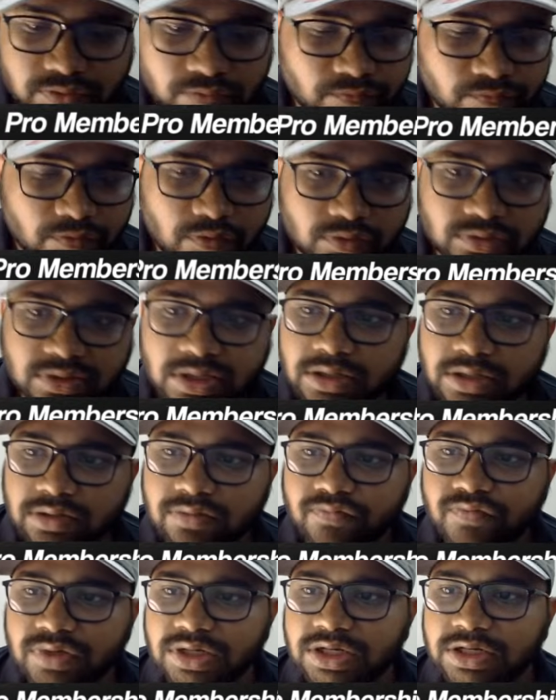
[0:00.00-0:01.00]
for that
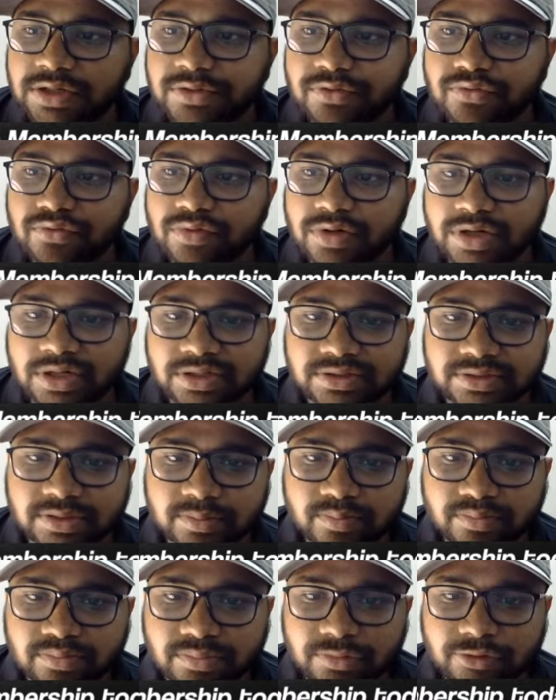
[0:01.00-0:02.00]
we need to create
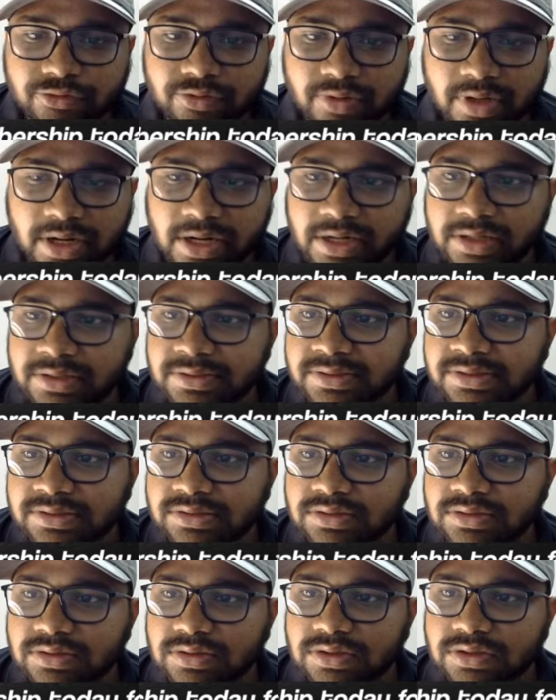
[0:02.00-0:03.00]
some trails.
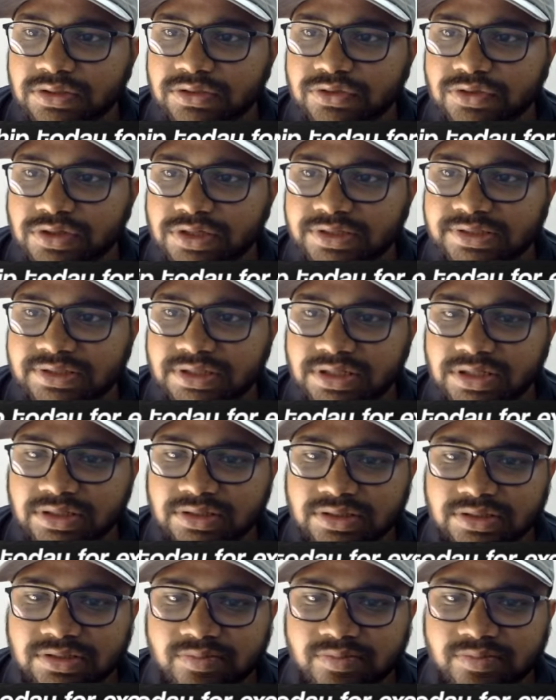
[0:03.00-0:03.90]
So let's select this